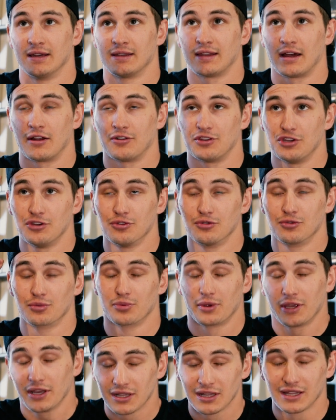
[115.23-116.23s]
Now, do you
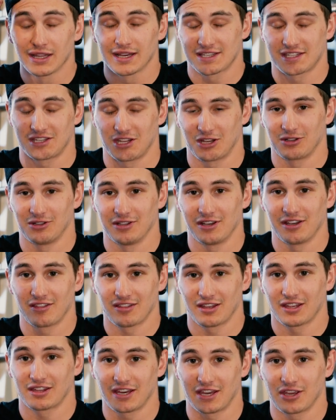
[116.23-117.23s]
realistically
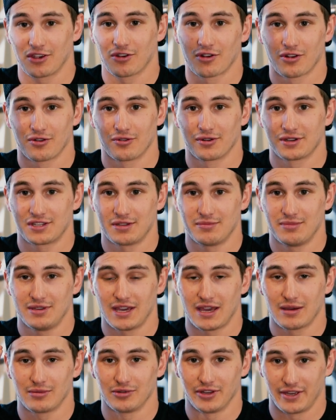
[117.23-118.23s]
think that you're going to
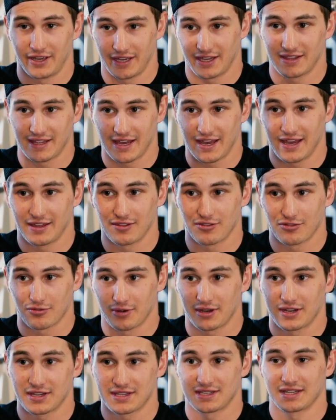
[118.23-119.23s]
be able to hit that in
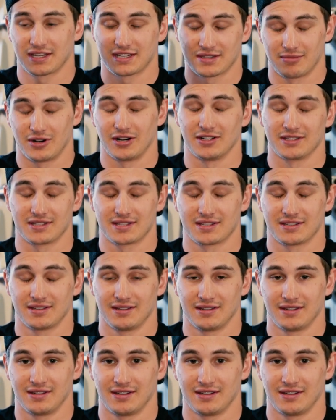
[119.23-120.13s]
3 to 6 months,